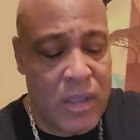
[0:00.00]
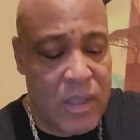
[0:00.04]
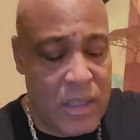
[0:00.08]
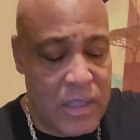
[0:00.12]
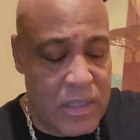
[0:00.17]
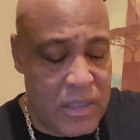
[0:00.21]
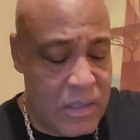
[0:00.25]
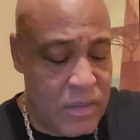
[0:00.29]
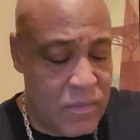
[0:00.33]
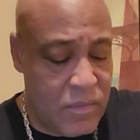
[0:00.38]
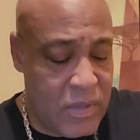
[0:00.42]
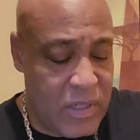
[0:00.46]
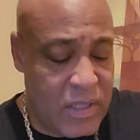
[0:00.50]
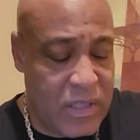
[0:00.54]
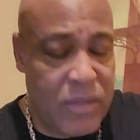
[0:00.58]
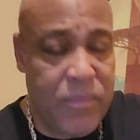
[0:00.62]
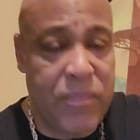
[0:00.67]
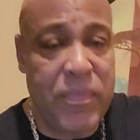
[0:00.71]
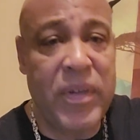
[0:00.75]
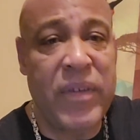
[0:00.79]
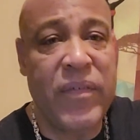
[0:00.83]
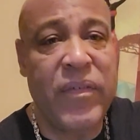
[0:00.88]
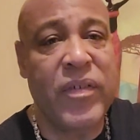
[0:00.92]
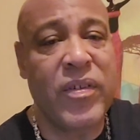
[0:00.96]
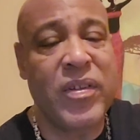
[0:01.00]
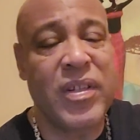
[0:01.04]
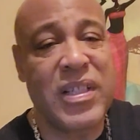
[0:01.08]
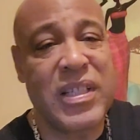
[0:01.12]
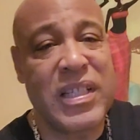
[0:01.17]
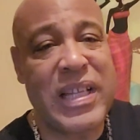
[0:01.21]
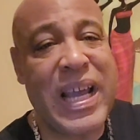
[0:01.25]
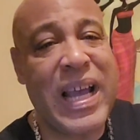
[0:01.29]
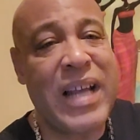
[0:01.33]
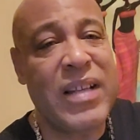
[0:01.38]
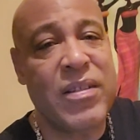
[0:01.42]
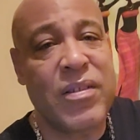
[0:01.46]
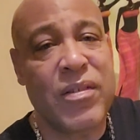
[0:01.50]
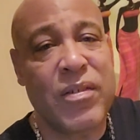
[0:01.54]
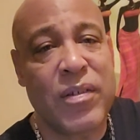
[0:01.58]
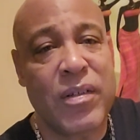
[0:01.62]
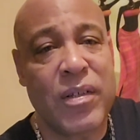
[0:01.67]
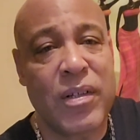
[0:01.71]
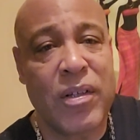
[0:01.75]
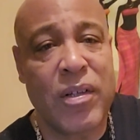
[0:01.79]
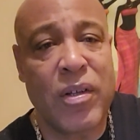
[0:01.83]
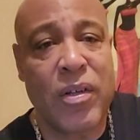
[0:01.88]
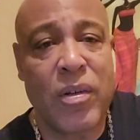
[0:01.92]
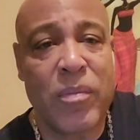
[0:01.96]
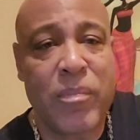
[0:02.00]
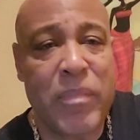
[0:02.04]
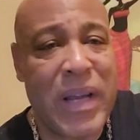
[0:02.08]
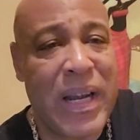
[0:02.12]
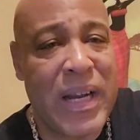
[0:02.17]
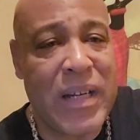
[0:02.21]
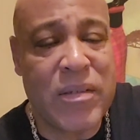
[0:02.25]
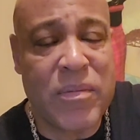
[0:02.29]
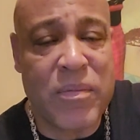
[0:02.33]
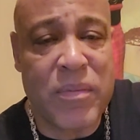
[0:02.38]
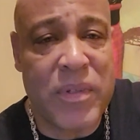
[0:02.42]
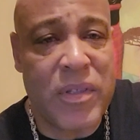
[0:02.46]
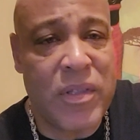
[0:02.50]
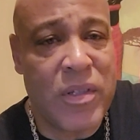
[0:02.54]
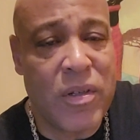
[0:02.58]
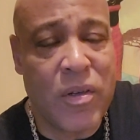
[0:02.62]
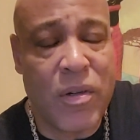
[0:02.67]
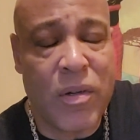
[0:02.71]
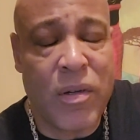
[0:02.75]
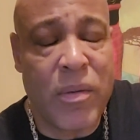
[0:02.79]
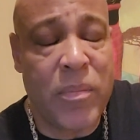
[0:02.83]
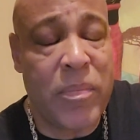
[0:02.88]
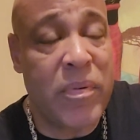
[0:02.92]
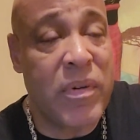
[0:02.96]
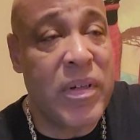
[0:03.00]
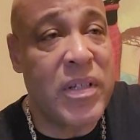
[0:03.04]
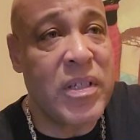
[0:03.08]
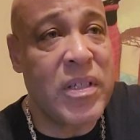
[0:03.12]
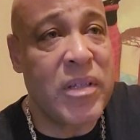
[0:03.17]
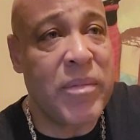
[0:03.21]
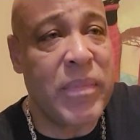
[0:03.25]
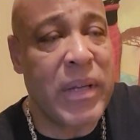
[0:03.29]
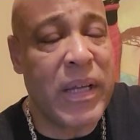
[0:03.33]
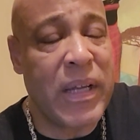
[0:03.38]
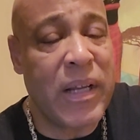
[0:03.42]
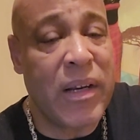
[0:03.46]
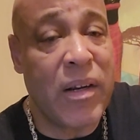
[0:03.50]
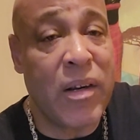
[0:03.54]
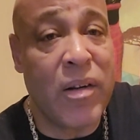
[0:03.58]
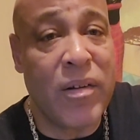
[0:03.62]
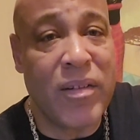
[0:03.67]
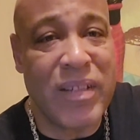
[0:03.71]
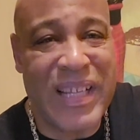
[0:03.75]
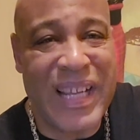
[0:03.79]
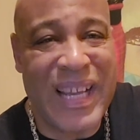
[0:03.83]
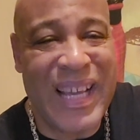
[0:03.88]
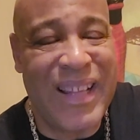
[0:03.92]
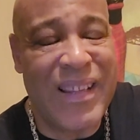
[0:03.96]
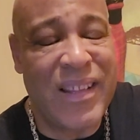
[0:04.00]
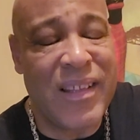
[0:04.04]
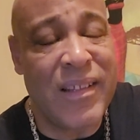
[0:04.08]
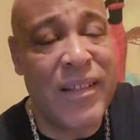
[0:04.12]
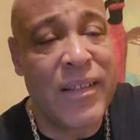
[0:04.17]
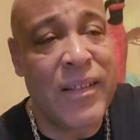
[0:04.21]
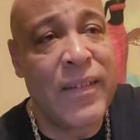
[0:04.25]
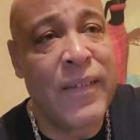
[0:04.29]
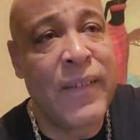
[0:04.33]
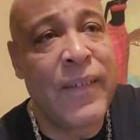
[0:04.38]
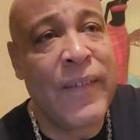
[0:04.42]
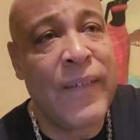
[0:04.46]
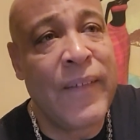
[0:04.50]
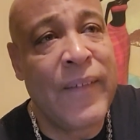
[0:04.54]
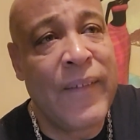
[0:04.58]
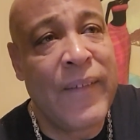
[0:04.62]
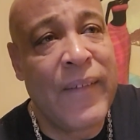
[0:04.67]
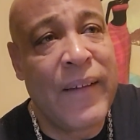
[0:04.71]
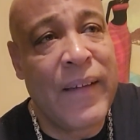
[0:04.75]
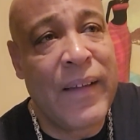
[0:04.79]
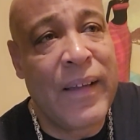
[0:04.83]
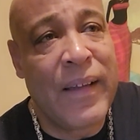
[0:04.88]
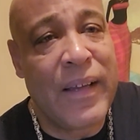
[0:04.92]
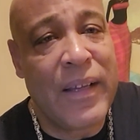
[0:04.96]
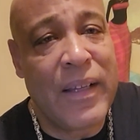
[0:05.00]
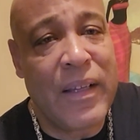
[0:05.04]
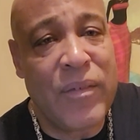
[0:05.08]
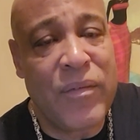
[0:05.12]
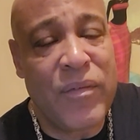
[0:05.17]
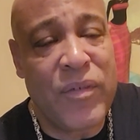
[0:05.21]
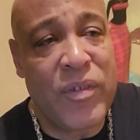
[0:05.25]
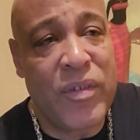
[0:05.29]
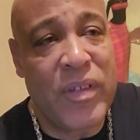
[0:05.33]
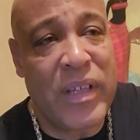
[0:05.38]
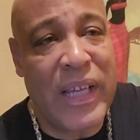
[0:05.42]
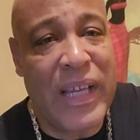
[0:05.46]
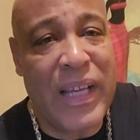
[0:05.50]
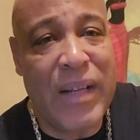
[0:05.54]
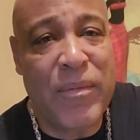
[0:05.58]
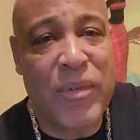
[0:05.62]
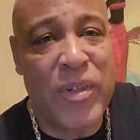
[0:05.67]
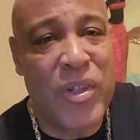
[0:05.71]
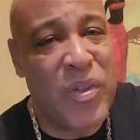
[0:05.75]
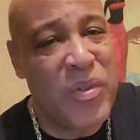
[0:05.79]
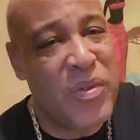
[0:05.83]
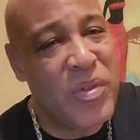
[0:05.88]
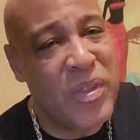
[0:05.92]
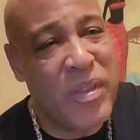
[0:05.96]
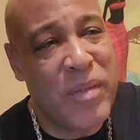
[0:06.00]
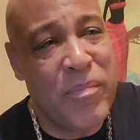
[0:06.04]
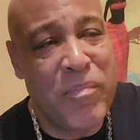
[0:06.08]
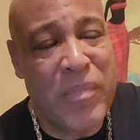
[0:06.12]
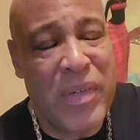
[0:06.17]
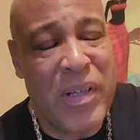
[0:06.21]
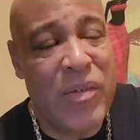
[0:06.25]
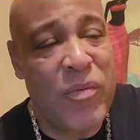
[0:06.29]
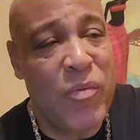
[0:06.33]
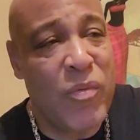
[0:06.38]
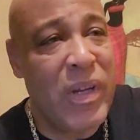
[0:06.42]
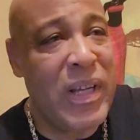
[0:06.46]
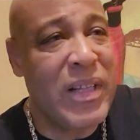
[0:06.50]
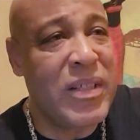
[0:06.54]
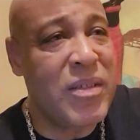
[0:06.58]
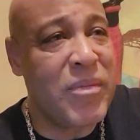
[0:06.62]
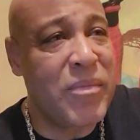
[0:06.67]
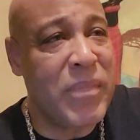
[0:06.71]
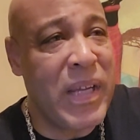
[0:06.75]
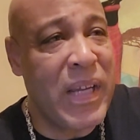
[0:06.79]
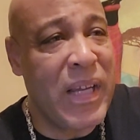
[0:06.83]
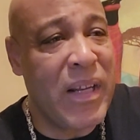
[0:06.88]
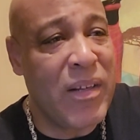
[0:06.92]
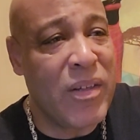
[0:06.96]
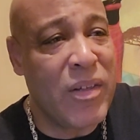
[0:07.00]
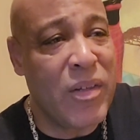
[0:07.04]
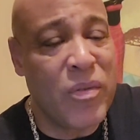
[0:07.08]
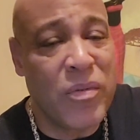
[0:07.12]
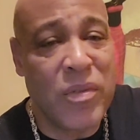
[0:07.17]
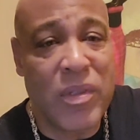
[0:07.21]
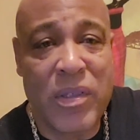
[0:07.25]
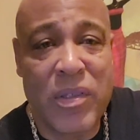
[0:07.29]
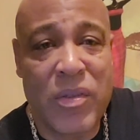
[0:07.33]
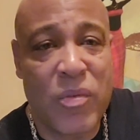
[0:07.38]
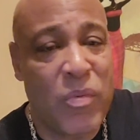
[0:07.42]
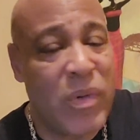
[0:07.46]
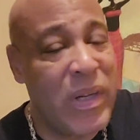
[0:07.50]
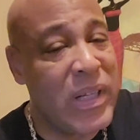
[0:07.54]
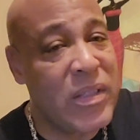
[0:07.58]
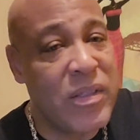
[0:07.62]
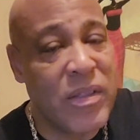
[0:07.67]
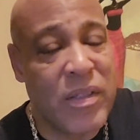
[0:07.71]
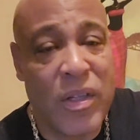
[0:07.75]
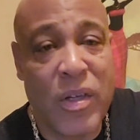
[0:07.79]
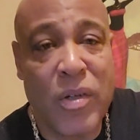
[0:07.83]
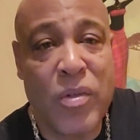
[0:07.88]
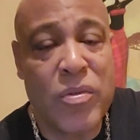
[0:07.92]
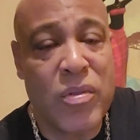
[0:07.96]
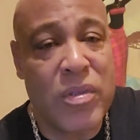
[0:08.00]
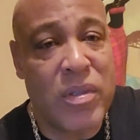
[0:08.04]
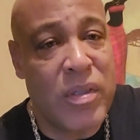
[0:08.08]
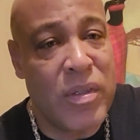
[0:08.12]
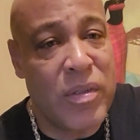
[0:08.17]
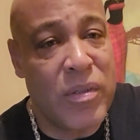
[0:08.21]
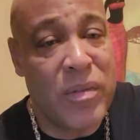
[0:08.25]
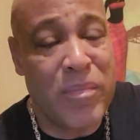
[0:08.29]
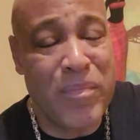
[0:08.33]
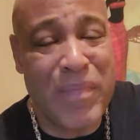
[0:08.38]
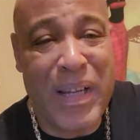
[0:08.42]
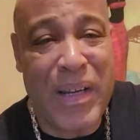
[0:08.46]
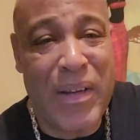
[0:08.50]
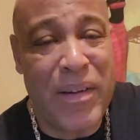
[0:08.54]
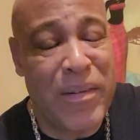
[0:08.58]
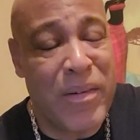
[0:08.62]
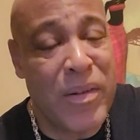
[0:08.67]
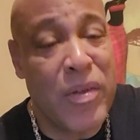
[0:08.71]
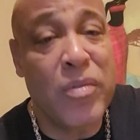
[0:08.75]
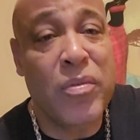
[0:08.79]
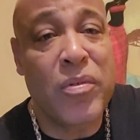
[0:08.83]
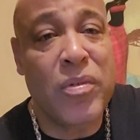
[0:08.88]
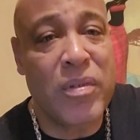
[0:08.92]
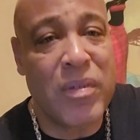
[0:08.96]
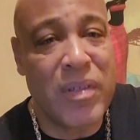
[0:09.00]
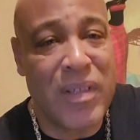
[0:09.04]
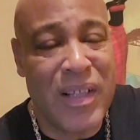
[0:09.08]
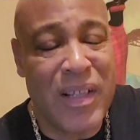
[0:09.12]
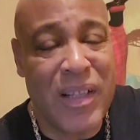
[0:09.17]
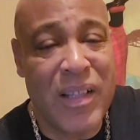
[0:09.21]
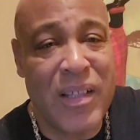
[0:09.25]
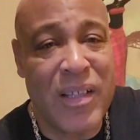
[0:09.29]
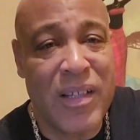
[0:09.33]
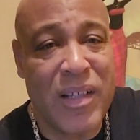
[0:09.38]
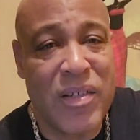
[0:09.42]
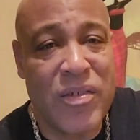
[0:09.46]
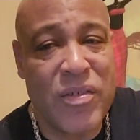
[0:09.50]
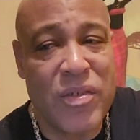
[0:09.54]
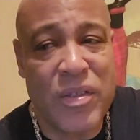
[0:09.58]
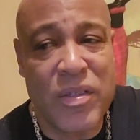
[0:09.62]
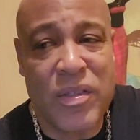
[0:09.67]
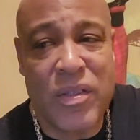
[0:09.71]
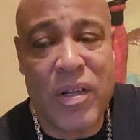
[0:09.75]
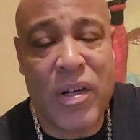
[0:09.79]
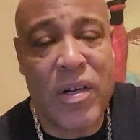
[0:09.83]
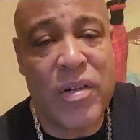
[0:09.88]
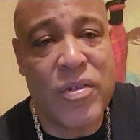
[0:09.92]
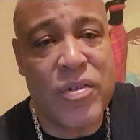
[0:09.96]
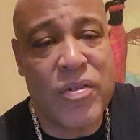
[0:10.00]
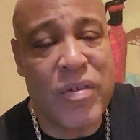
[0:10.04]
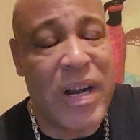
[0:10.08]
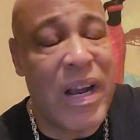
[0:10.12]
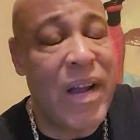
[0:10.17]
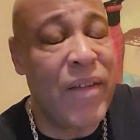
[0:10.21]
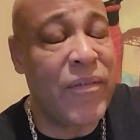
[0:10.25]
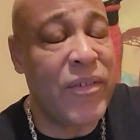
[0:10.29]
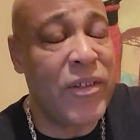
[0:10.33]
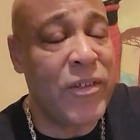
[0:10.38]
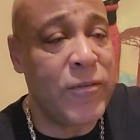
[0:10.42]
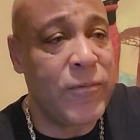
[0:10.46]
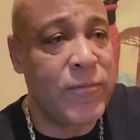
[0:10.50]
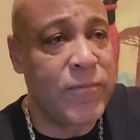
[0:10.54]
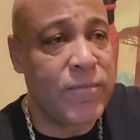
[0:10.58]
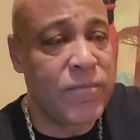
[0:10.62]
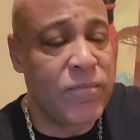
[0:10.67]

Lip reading: it's a recipe for disaster, and to go to maximum security prison, man, or death. And if you can, go to the Midwest, man, go to the West Coast, dude, man, go to another country, start traveling.